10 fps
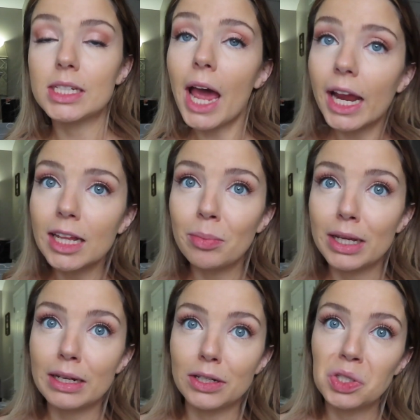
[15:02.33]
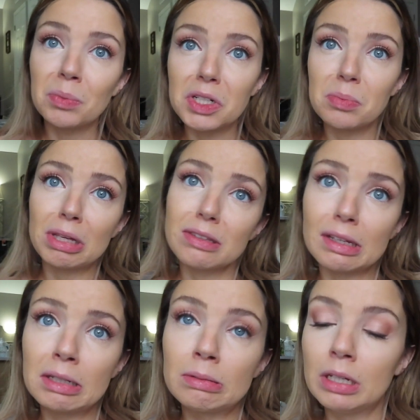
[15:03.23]
a tiny bit, not too much, because
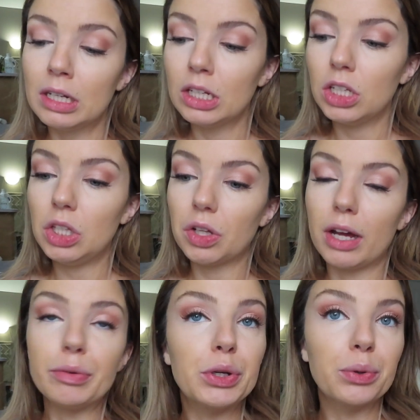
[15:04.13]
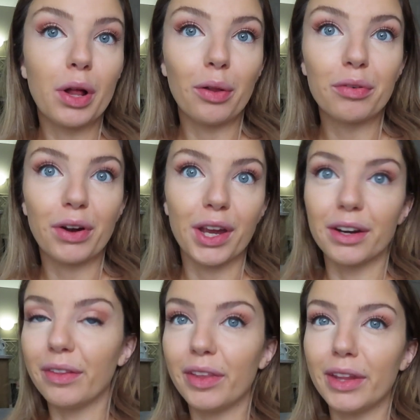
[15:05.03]
then you'll have to do it all over
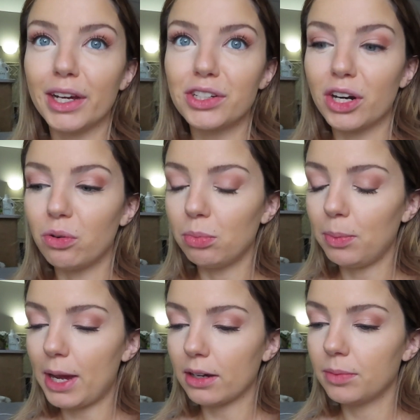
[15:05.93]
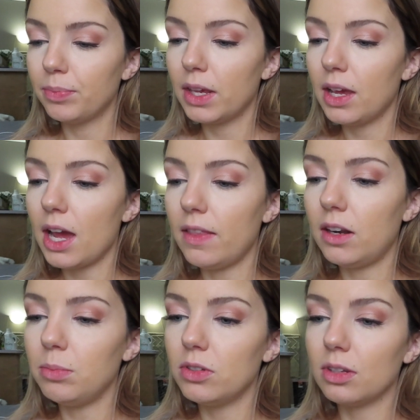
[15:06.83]
again and then the eyeshadow will be back. And then
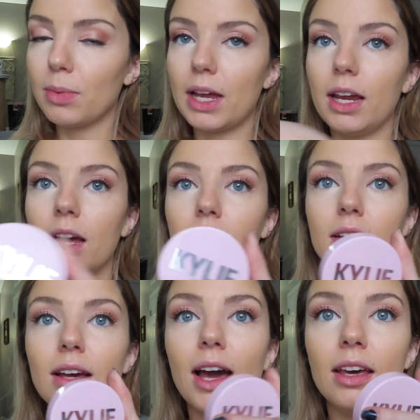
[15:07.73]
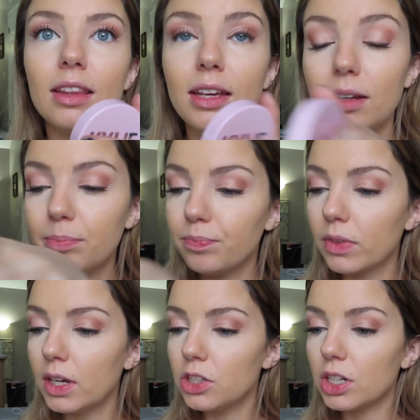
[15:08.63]
I'm using my Kylie
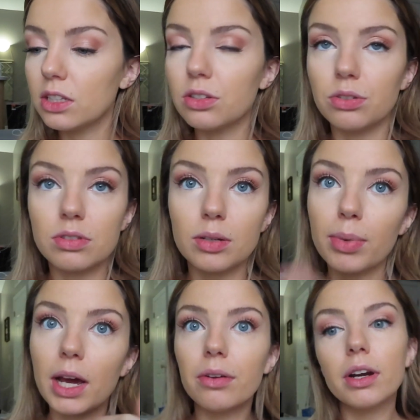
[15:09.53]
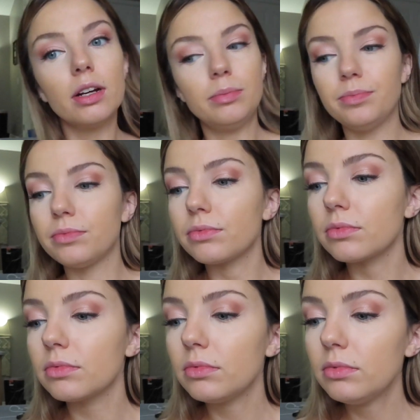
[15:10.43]
translucent powder.
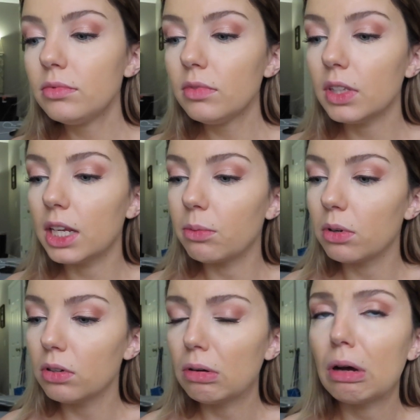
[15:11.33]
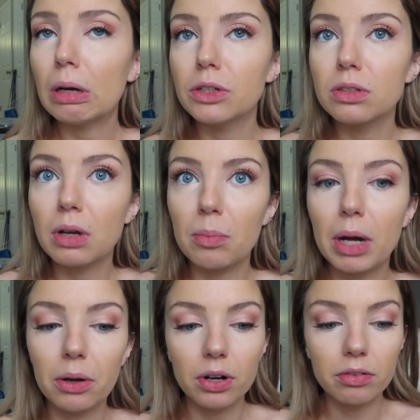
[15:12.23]
And oh, I just got
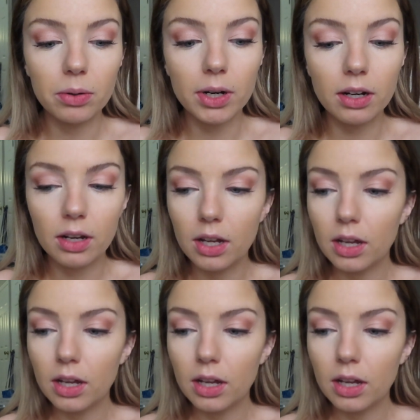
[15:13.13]
powder everywhere.